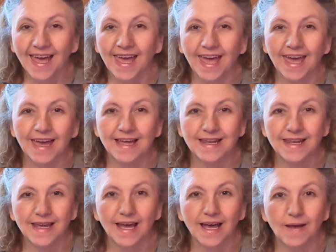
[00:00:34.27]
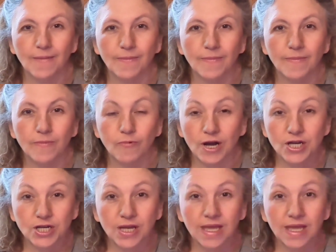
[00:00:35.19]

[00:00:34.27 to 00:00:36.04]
and Russia